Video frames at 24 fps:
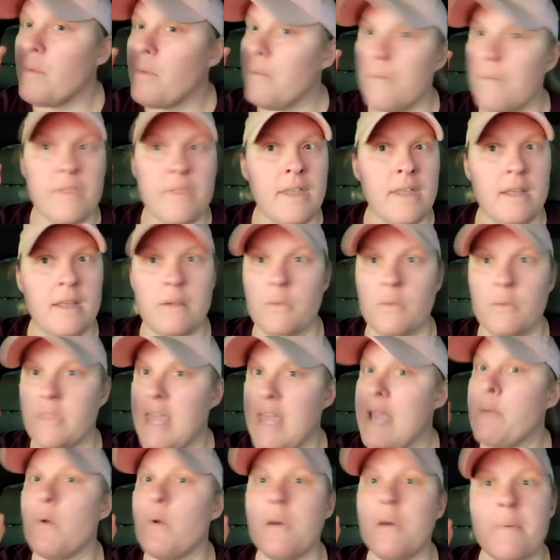the,
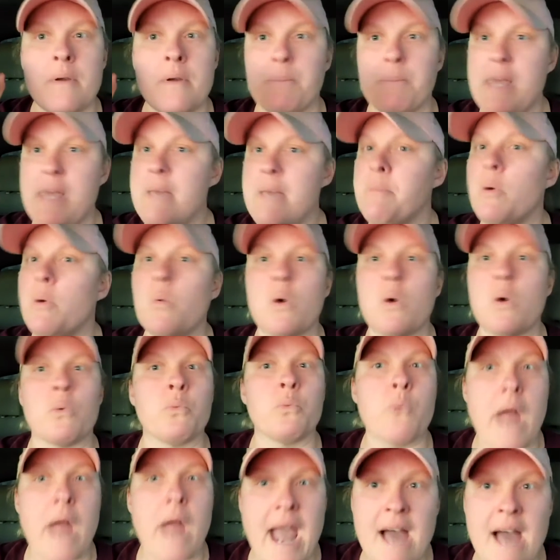they will be, people will
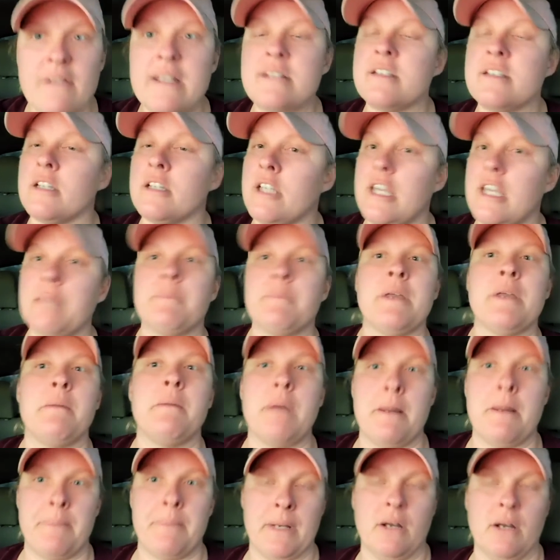rally to keep them
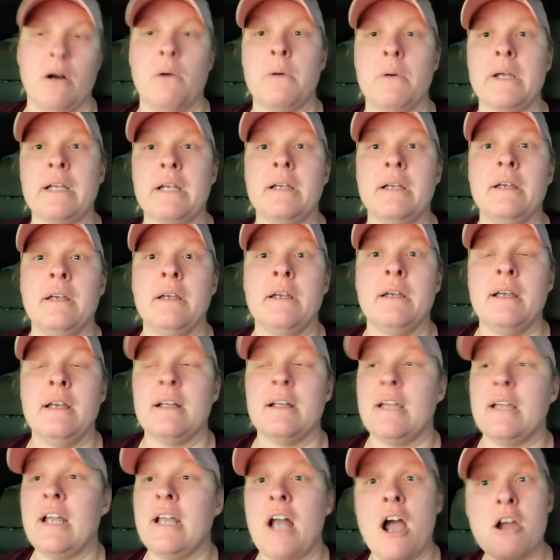up and going.
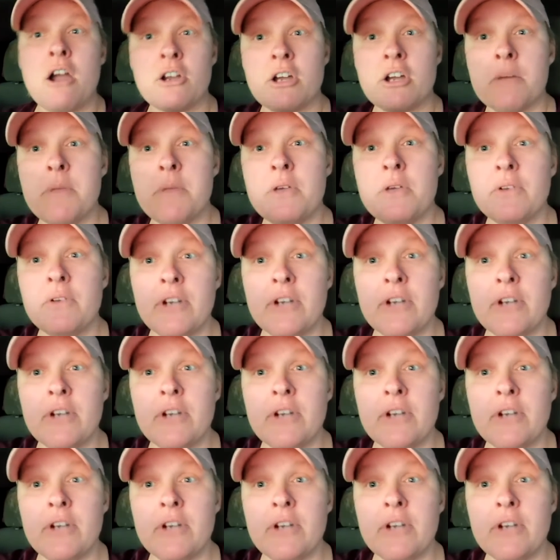So in our community, that's